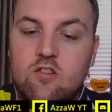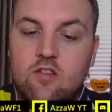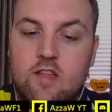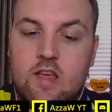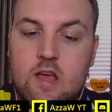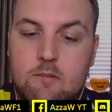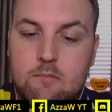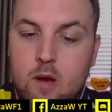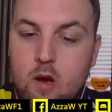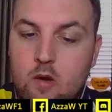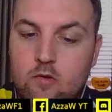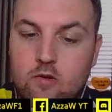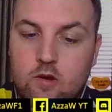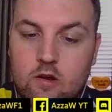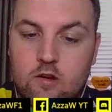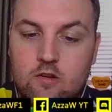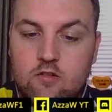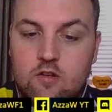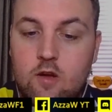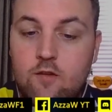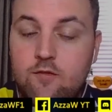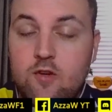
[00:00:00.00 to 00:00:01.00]
the
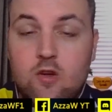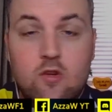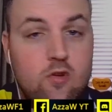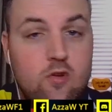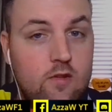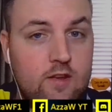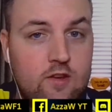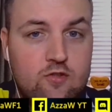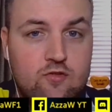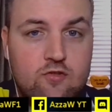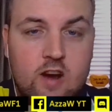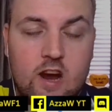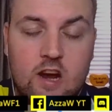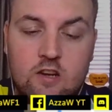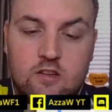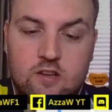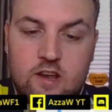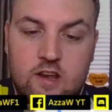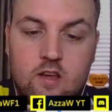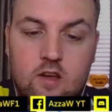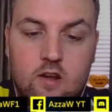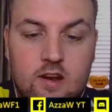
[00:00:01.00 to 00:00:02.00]
opponent. So if you do this
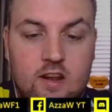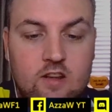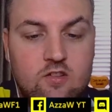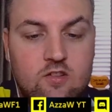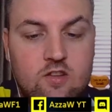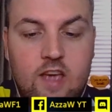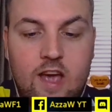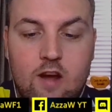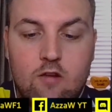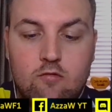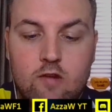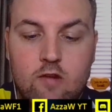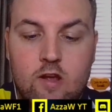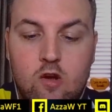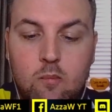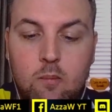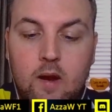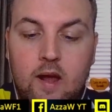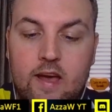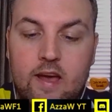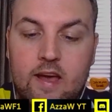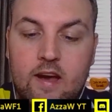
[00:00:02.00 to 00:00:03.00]
strategy, unless you get a real
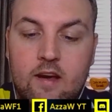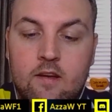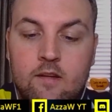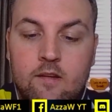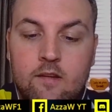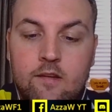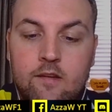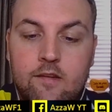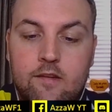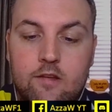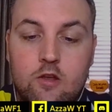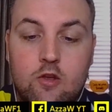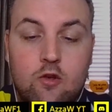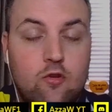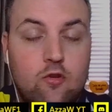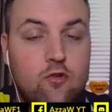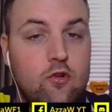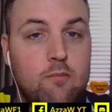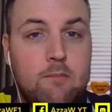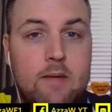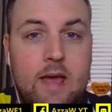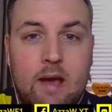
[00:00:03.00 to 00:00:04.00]
player, you
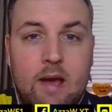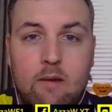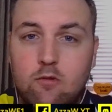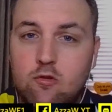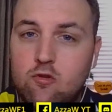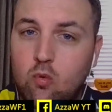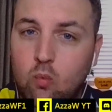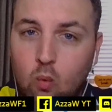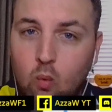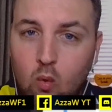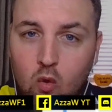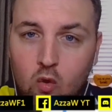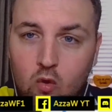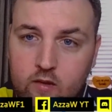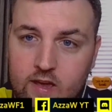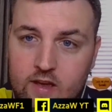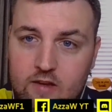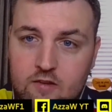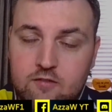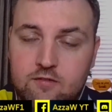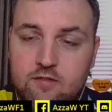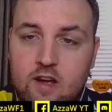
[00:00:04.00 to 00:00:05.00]
should be able to walk
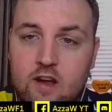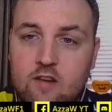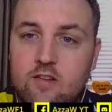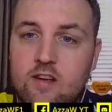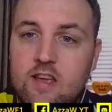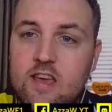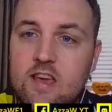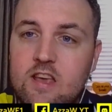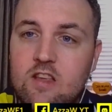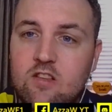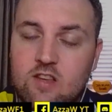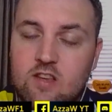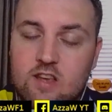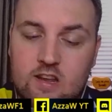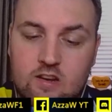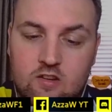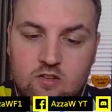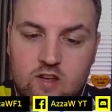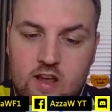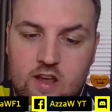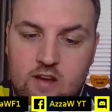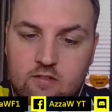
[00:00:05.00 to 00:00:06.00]
it very easy in
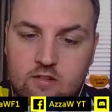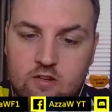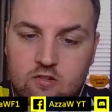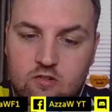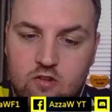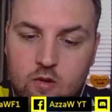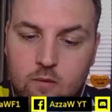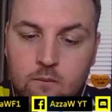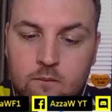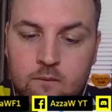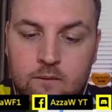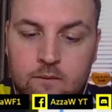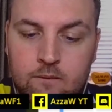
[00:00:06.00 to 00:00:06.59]
Series 2.